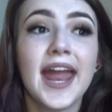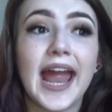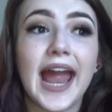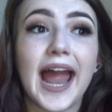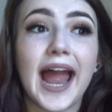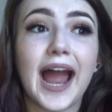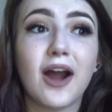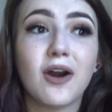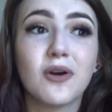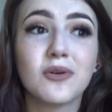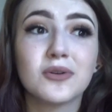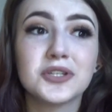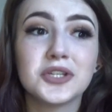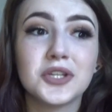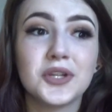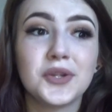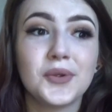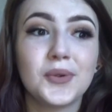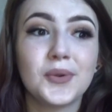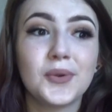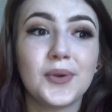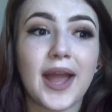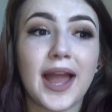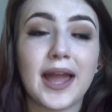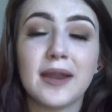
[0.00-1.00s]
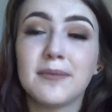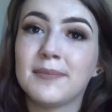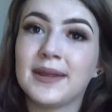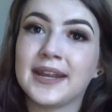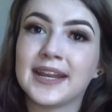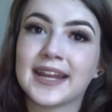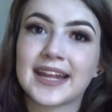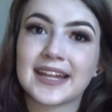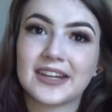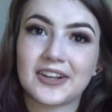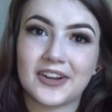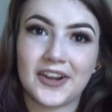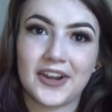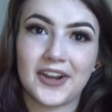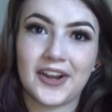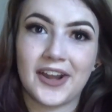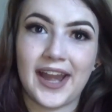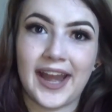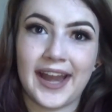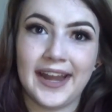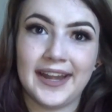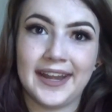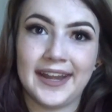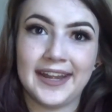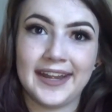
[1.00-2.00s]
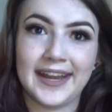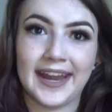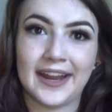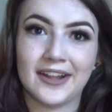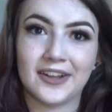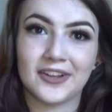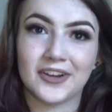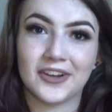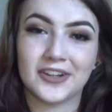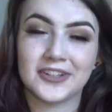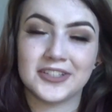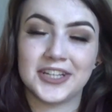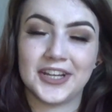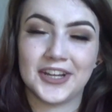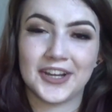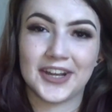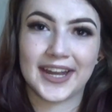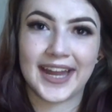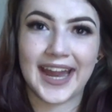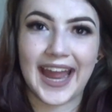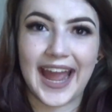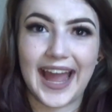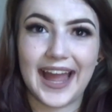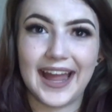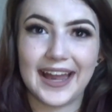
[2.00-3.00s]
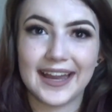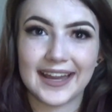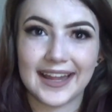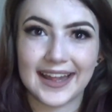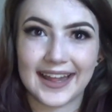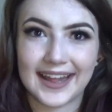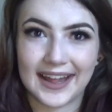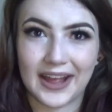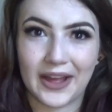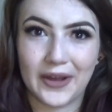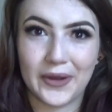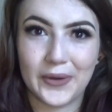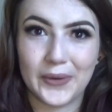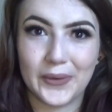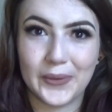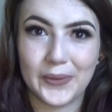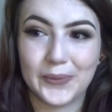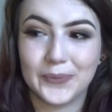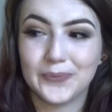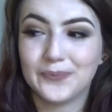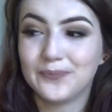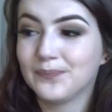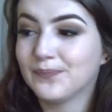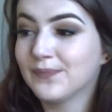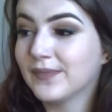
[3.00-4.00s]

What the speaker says: how to administer an inhaler to your cat. So